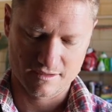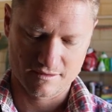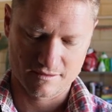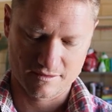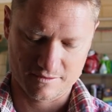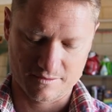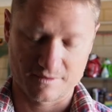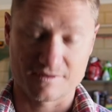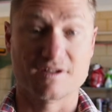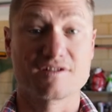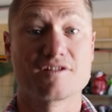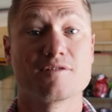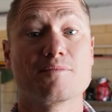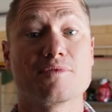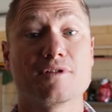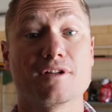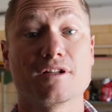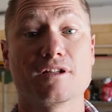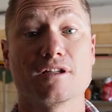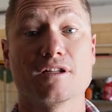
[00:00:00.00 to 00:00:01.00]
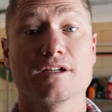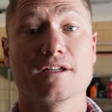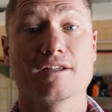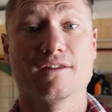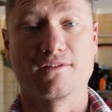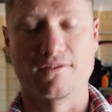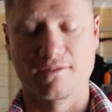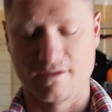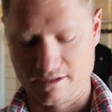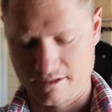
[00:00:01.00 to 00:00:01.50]
this one's actually pretty
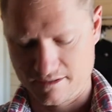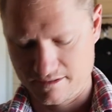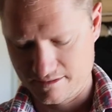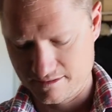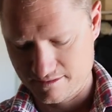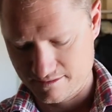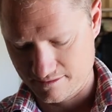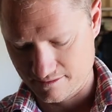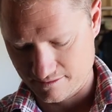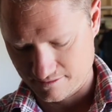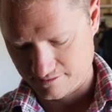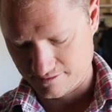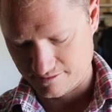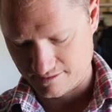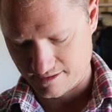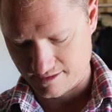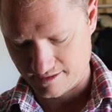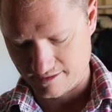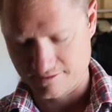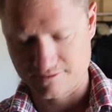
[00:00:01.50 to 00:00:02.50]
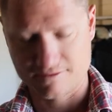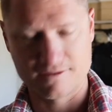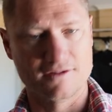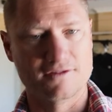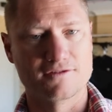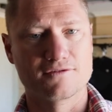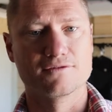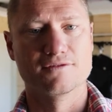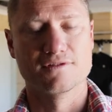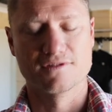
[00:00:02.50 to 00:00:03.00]
clean, so it's
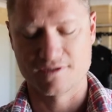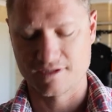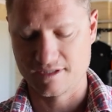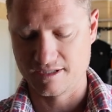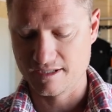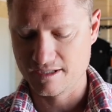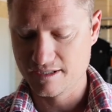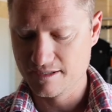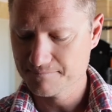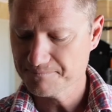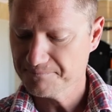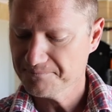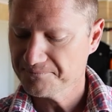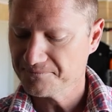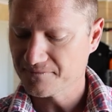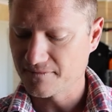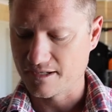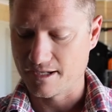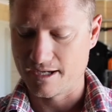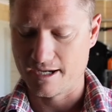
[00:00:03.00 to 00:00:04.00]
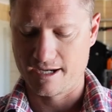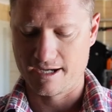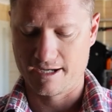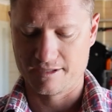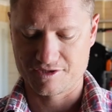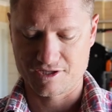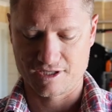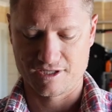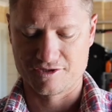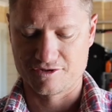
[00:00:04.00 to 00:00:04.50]
good to see.
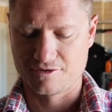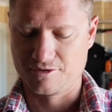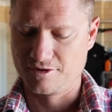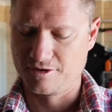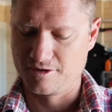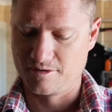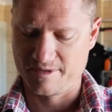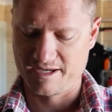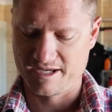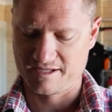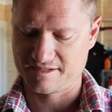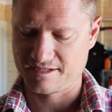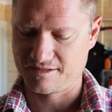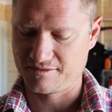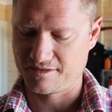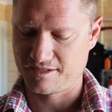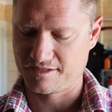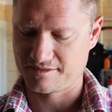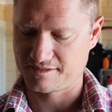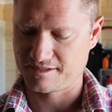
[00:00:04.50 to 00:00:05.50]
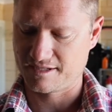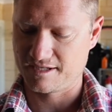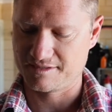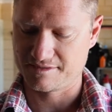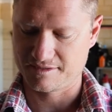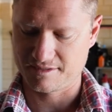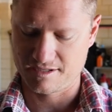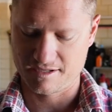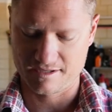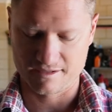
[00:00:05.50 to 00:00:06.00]
I changed the oil about 10,000
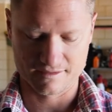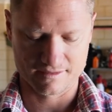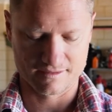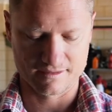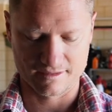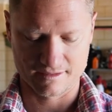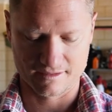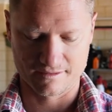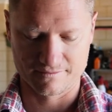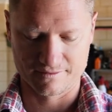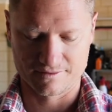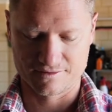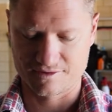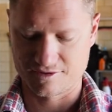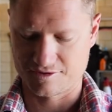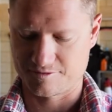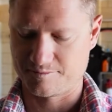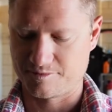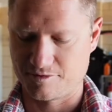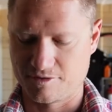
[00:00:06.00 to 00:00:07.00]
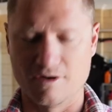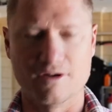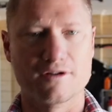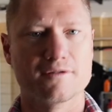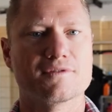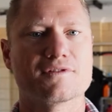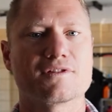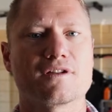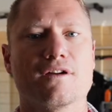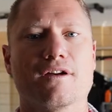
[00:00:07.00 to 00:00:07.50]
k's ago. I think it was just prior
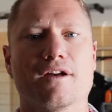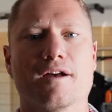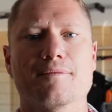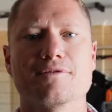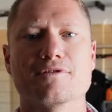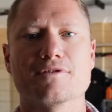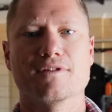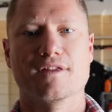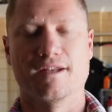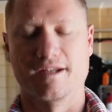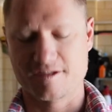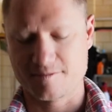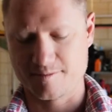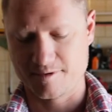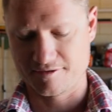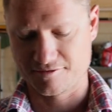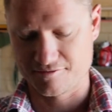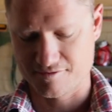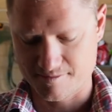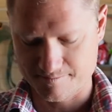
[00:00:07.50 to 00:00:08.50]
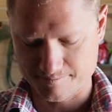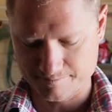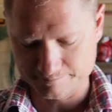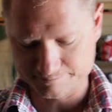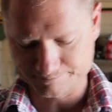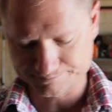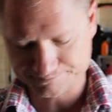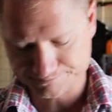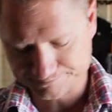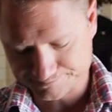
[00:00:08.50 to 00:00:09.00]
to us going up and doing the next mouth trip.
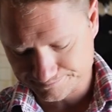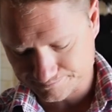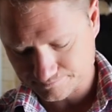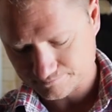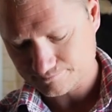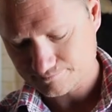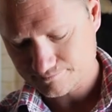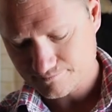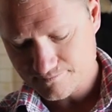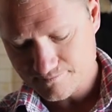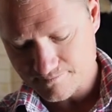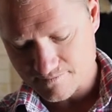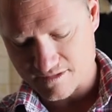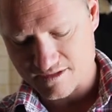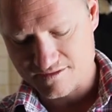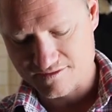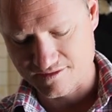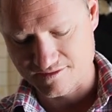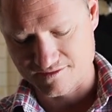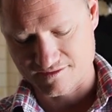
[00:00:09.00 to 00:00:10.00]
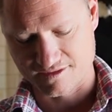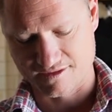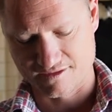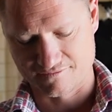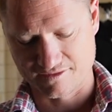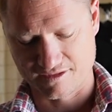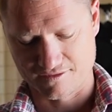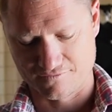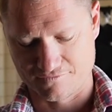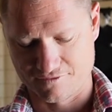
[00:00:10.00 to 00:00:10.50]
Since then,
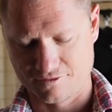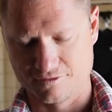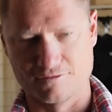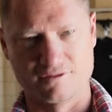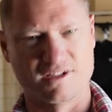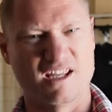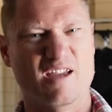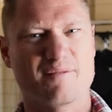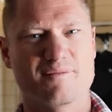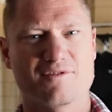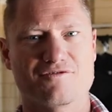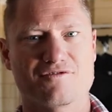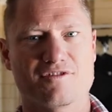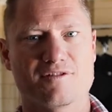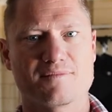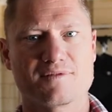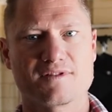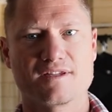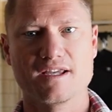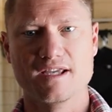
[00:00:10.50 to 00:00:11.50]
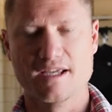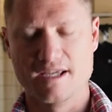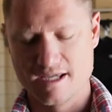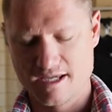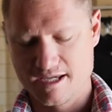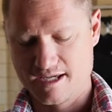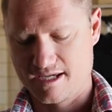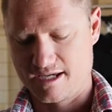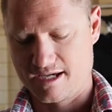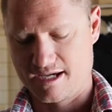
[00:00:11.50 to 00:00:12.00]
I've done a few little camping trips.
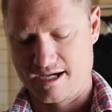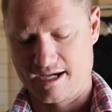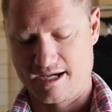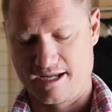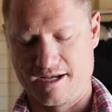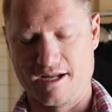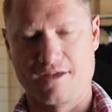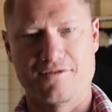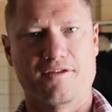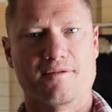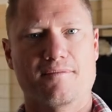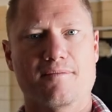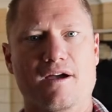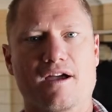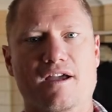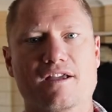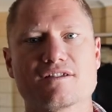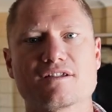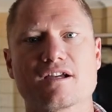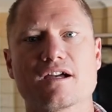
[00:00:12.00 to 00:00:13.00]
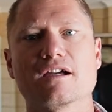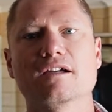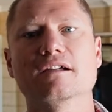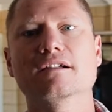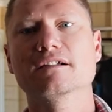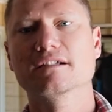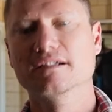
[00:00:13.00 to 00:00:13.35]
Nothing major,